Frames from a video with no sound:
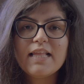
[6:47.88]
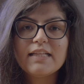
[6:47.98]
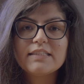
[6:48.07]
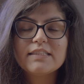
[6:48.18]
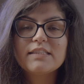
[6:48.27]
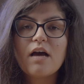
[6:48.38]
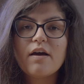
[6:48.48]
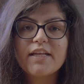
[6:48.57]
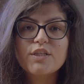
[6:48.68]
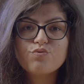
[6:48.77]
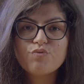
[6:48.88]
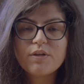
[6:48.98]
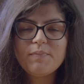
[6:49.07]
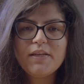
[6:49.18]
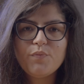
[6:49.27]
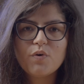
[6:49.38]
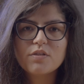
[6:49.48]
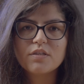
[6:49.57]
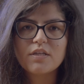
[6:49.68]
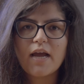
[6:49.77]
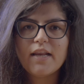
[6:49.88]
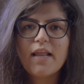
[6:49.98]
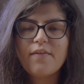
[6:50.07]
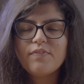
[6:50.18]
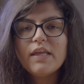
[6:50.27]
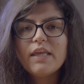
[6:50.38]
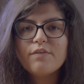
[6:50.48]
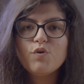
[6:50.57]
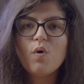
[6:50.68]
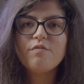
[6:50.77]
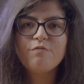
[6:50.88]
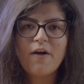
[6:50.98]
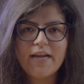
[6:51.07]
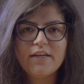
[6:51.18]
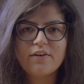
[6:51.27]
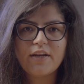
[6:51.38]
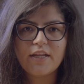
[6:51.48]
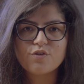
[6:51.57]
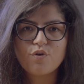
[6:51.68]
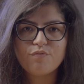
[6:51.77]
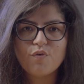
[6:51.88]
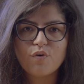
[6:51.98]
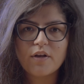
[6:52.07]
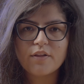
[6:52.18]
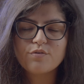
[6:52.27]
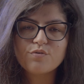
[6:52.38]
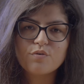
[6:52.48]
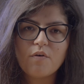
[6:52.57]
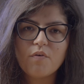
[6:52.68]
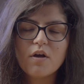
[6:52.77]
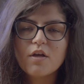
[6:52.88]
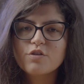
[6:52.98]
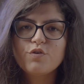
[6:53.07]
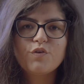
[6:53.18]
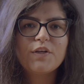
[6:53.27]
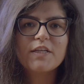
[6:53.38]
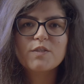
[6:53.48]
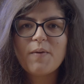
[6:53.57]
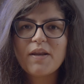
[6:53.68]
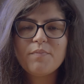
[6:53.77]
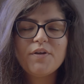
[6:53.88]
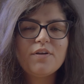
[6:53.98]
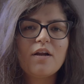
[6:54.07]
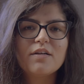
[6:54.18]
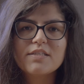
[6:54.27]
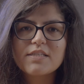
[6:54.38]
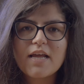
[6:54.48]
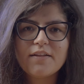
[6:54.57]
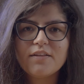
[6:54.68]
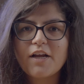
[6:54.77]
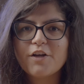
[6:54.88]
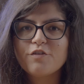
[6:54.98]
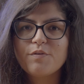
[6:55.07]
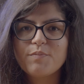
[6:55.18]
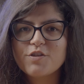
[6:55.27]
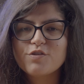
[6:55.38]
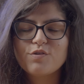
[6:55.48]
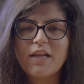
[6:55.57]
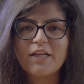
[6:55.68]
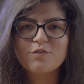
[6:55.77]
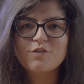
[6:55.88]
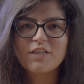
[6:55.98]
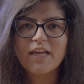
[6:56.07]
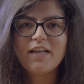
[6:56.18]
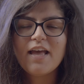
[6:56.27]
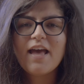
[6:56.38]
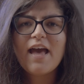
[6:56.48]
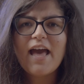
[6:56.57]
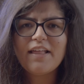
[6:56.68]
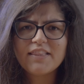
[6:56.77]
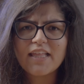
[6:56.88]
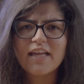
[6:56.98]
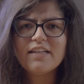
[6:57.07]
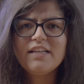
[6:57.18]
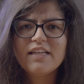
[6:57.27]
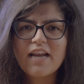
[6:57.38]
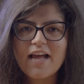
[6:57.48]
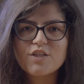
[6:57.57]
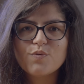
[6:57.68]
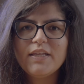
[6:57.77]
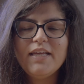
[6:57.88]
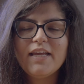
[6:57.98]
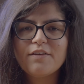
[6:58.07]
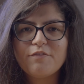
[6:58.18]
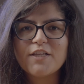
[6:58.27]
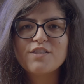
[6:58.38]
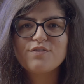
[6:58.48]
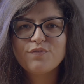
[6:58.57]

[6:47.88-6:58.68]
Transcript: lenses are extremely versatile and they give you a wide range of focal length to cover. So you can experiment, understand the kind of images you like to take, and then gradually invest